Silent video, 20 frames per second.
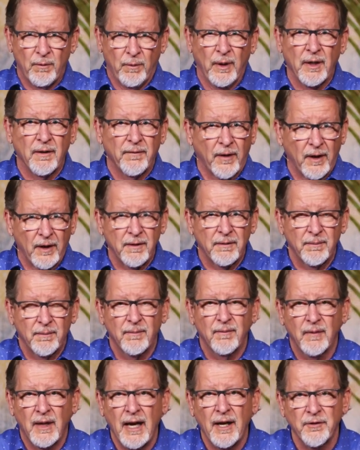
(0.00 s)
one of our
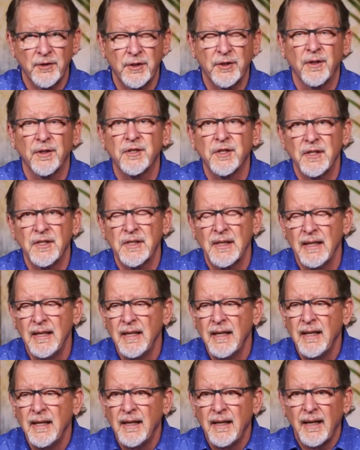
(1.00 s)
house churches
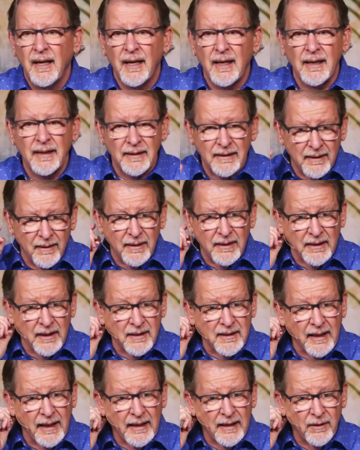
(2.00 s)

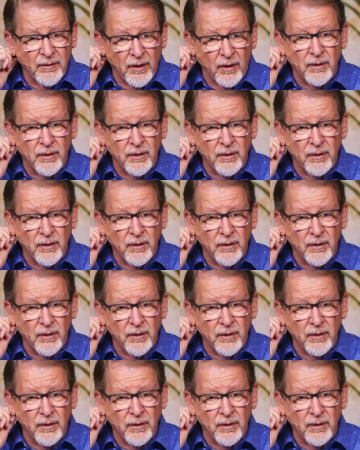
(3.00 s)
decided,